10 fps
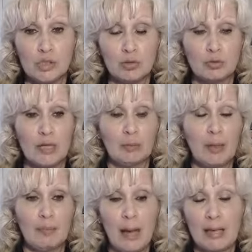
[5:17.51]
You learned how to
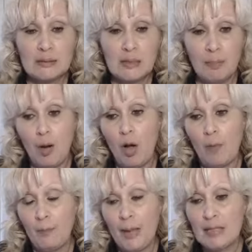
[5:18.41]
play
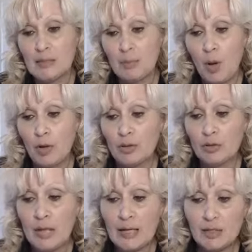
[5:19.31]
basketball, baseball. You
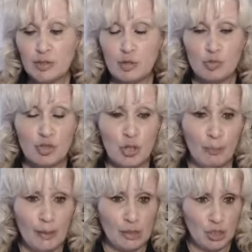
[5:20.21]
learned how to do
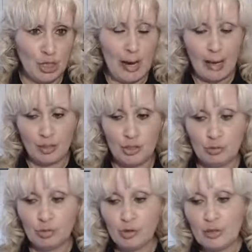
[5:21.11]
jumping jacks.
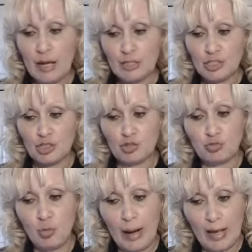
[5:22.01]
You learned how to
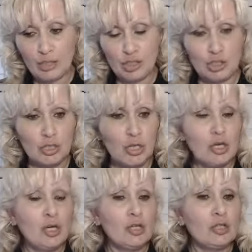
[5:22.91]
stretch.
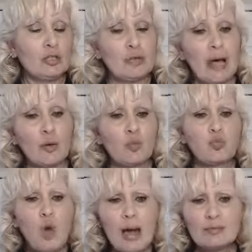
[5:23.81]
You learned how to
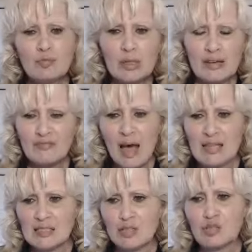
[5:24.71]
run really
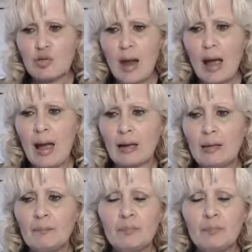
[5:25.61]
fast and track.